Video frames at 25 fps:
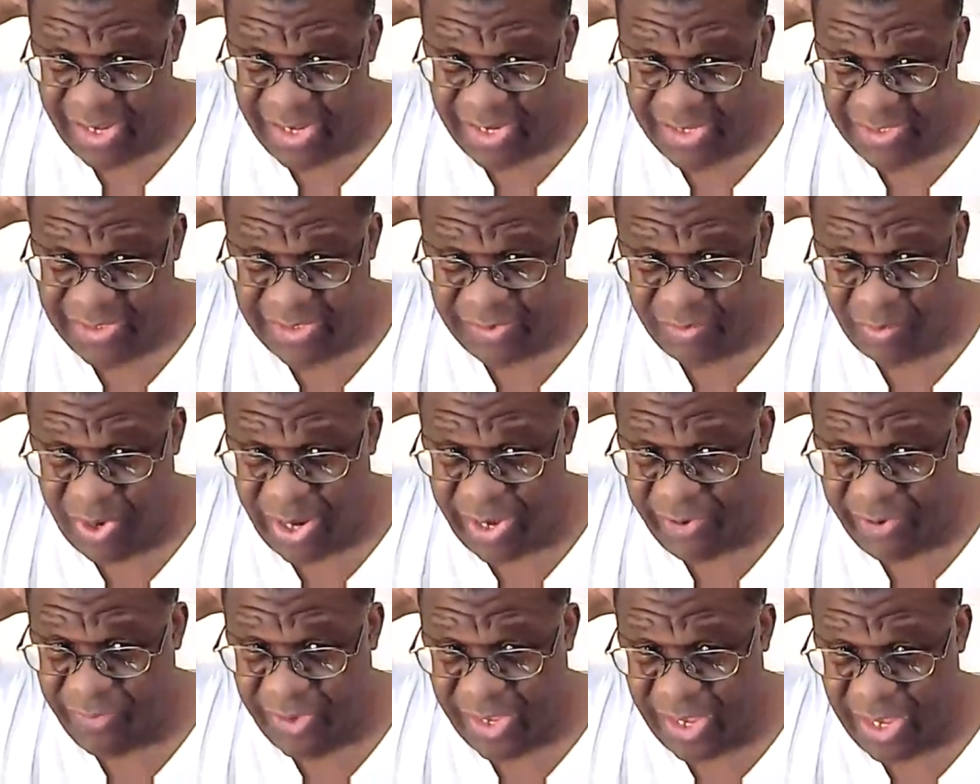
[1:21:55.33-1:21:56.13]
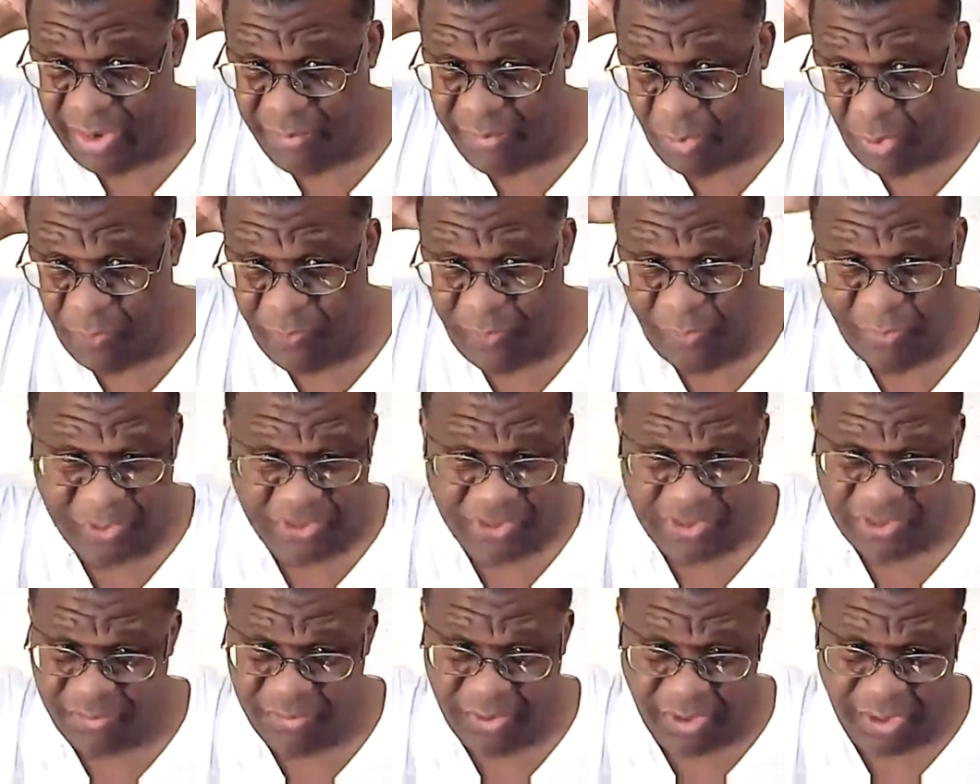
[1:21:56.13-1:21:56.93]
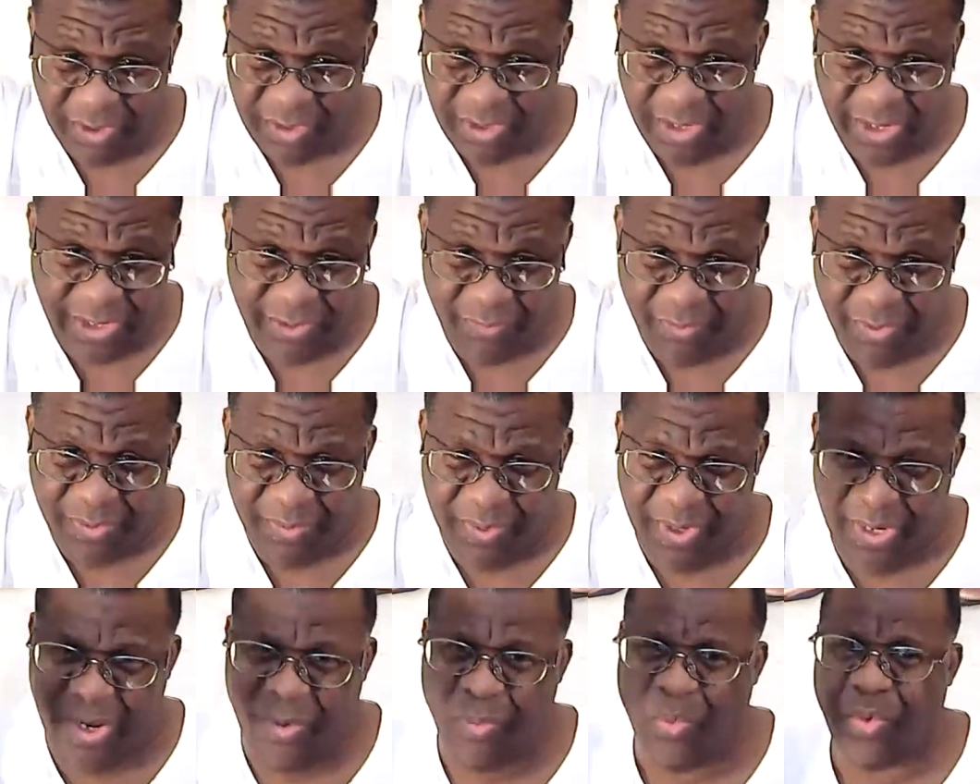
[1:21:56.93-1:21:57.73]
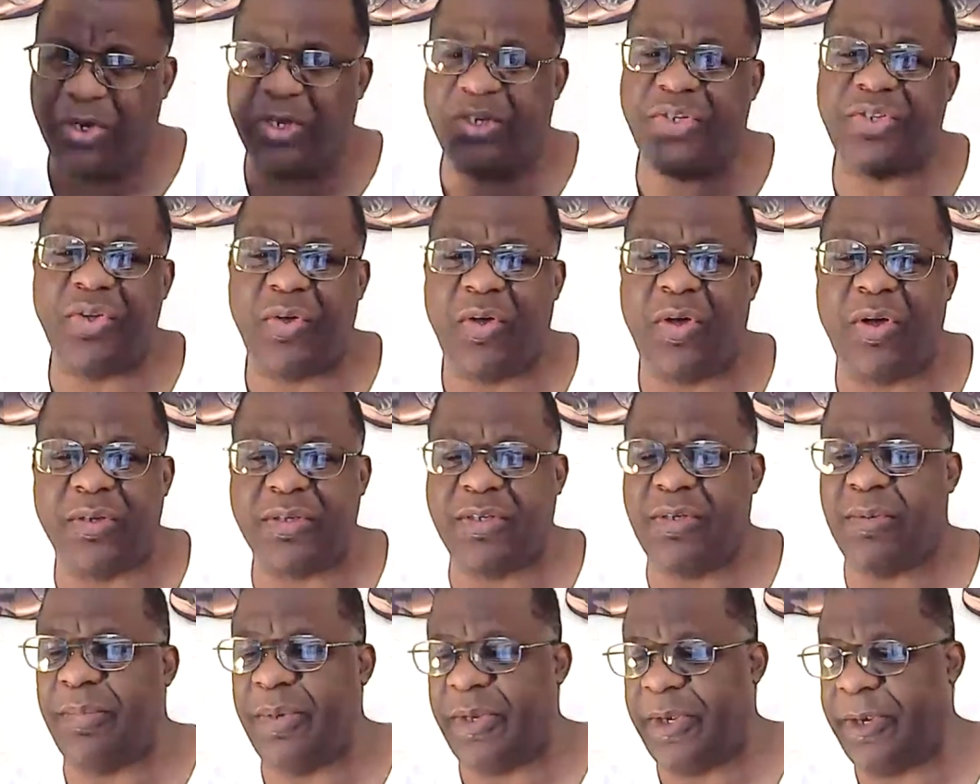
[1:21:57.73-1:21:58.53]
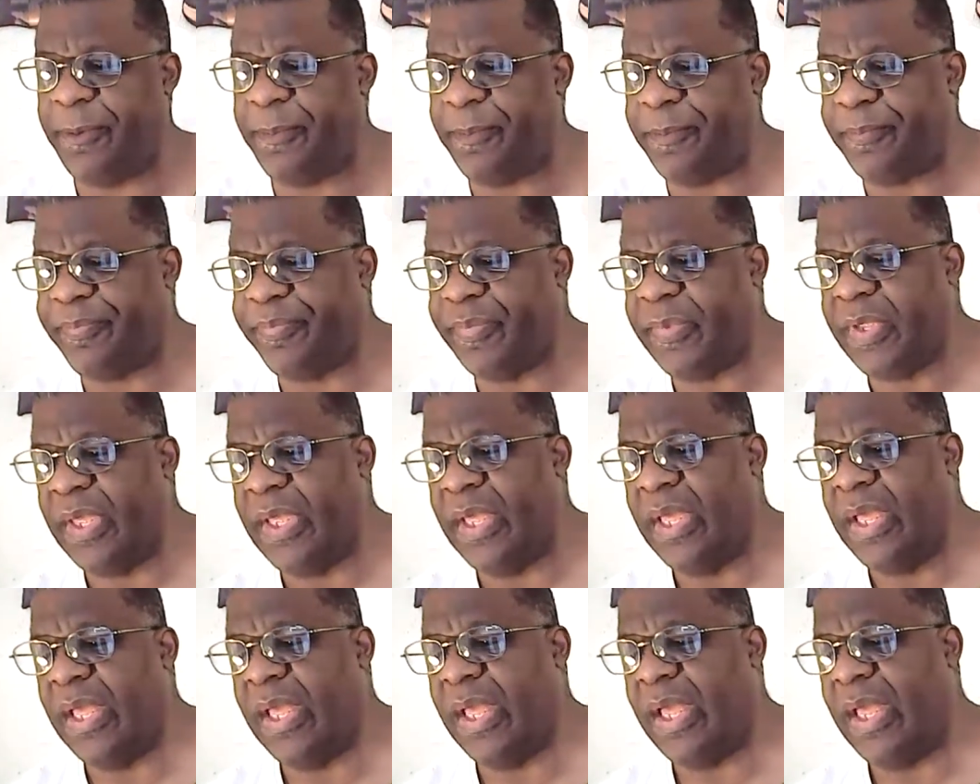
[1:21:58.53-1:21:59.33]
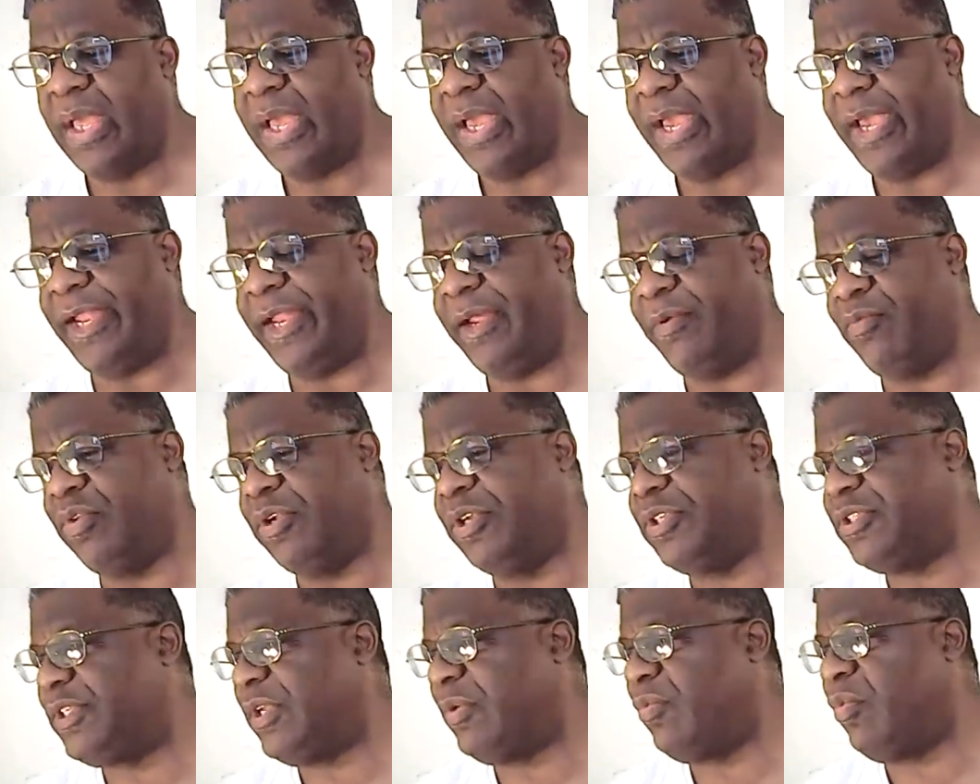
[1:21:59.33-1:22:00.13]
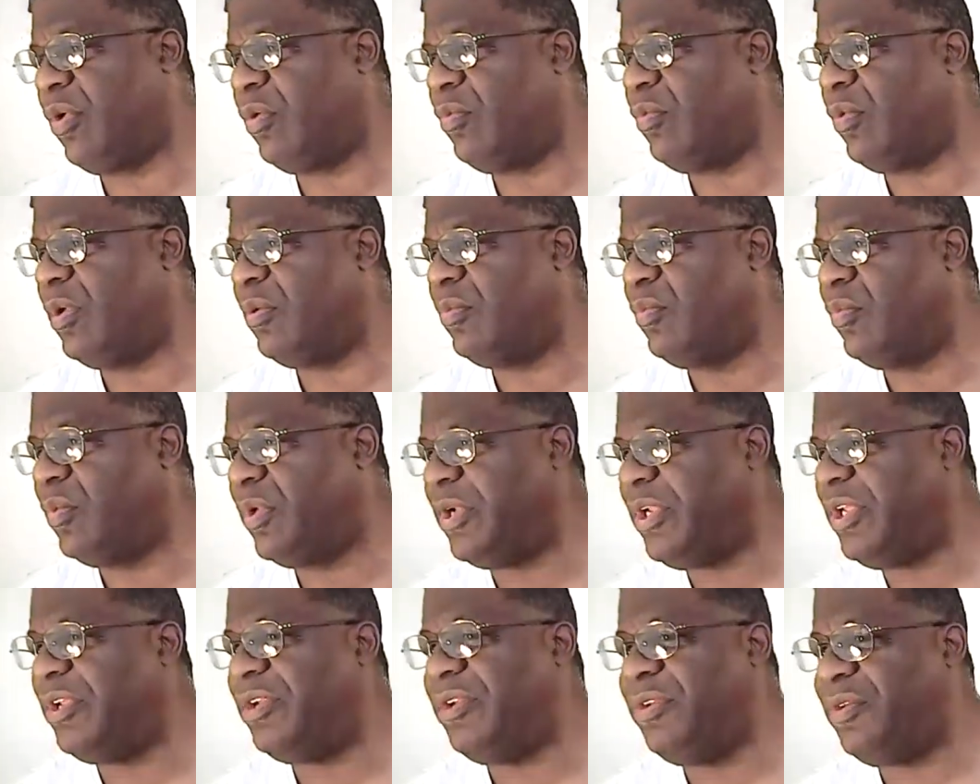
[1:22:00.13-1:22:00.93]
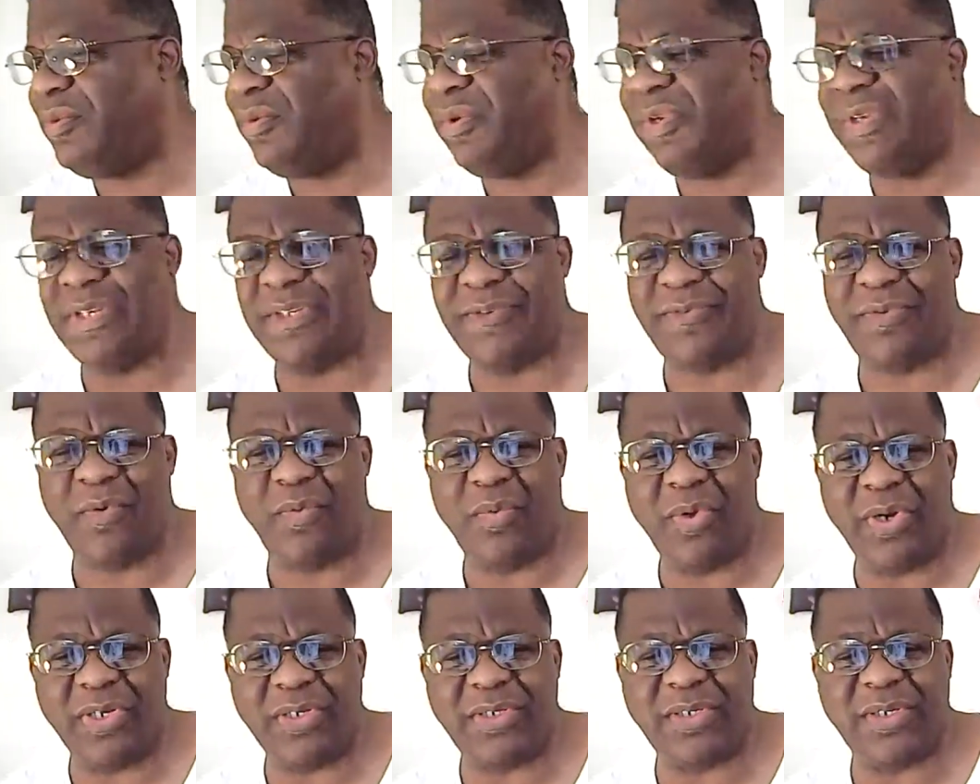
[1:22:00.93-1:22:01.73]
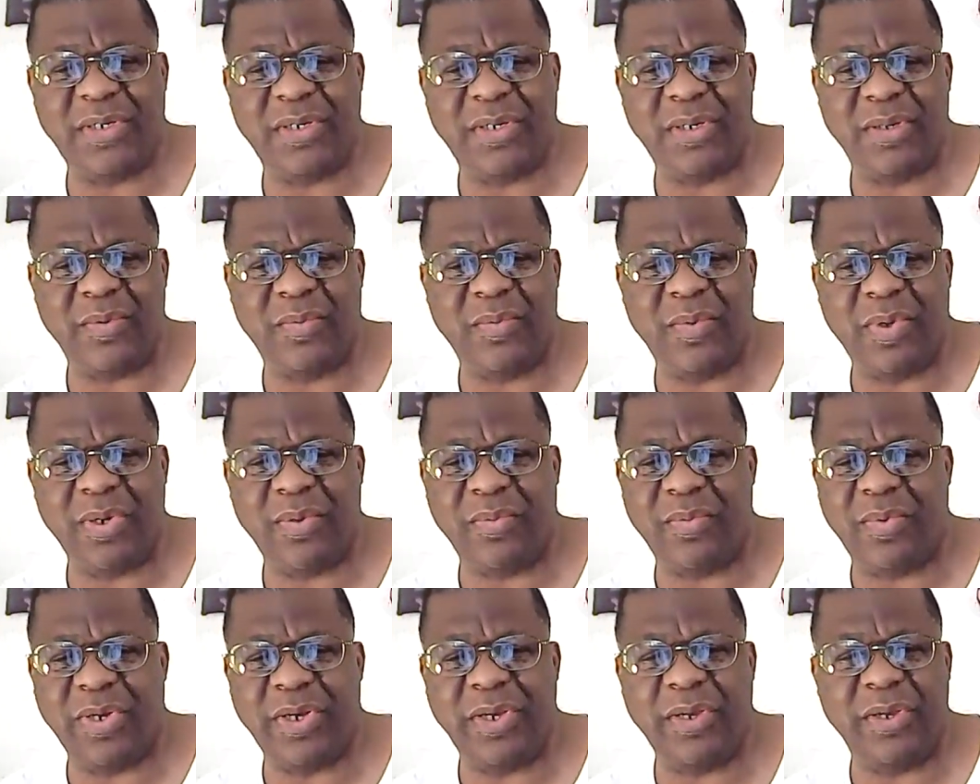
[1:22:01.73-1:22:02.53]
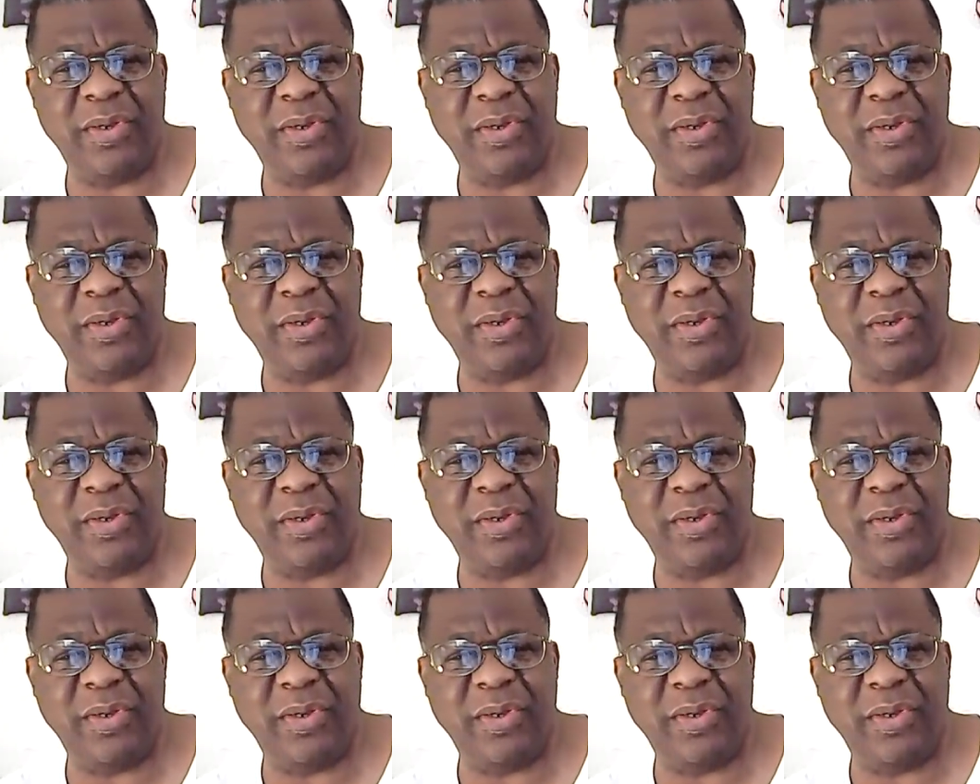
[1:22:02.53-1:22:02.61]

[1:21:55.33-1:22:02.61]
His wife came over with some young lady with him, and they wanted to talk to me. And they want to say, well, what are you doing this for? What is it? What are